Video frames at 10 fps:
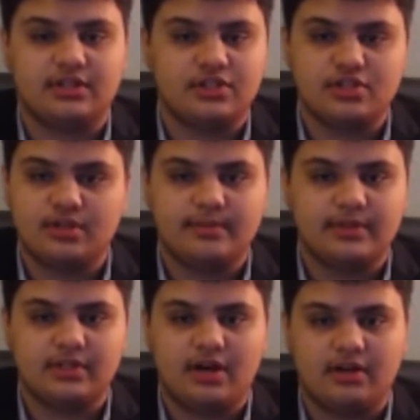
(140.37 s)
He should have
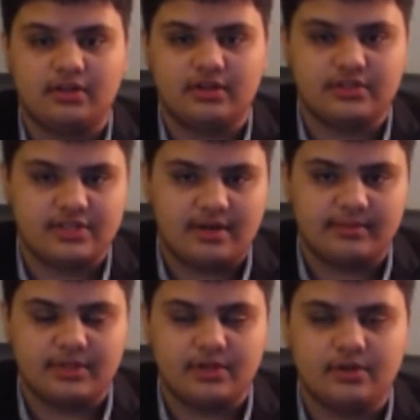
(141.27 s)
been gone a long time
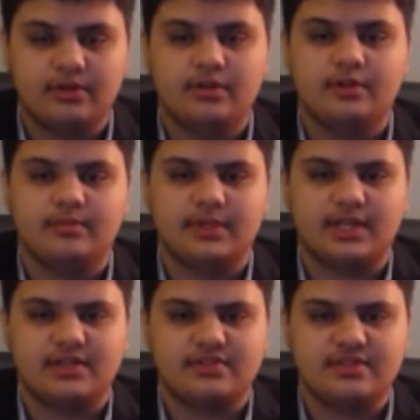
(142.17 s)
ago,
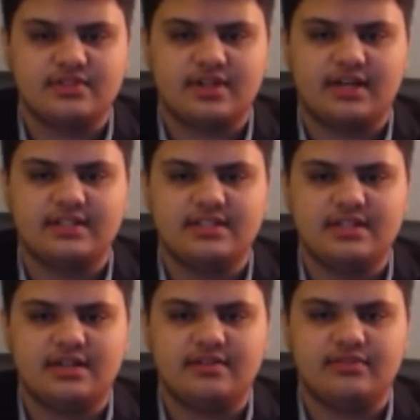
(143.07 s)
because this
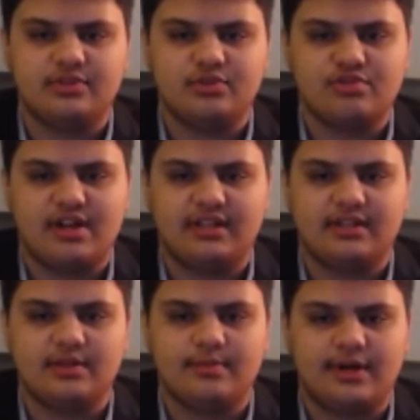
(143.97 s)
idea of a
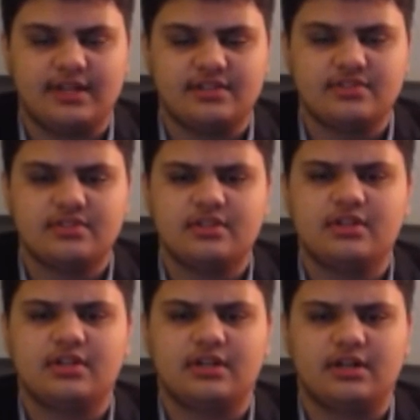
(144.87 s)
neutrality bias
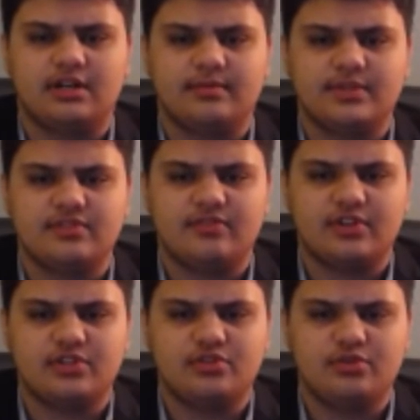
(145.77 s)
is
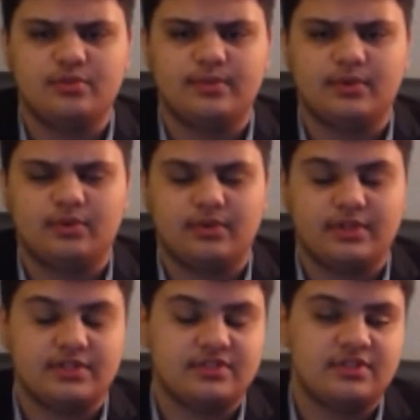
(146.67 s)
very stupid, or
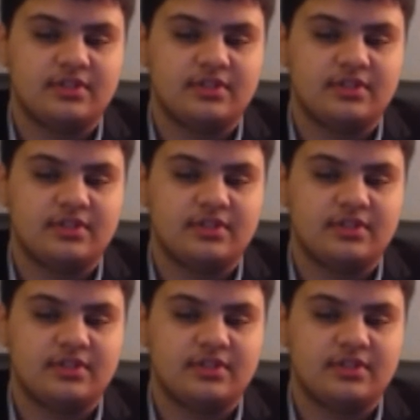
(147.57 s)
this